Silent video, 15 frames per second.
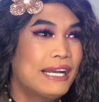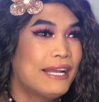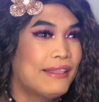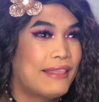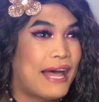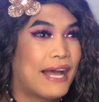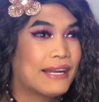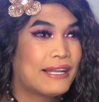
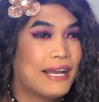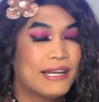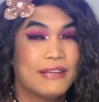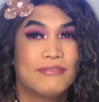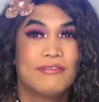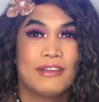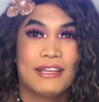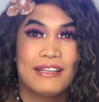that kind
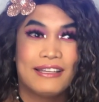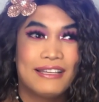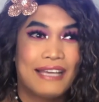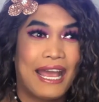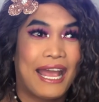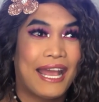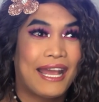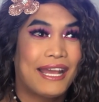of
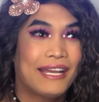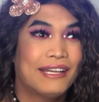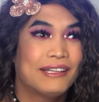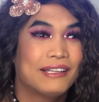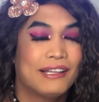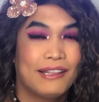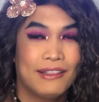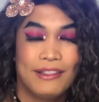gay
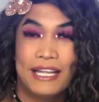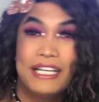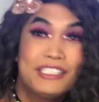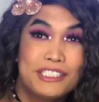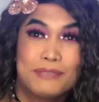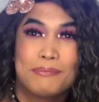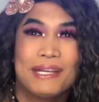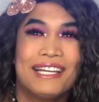
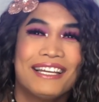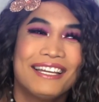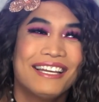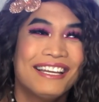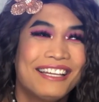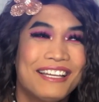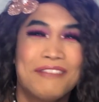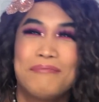lisp,
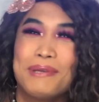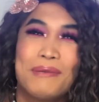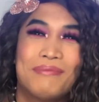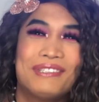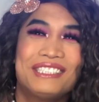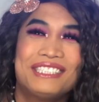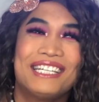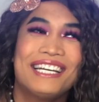
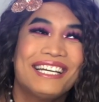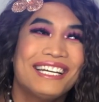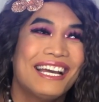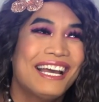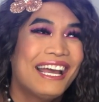people say.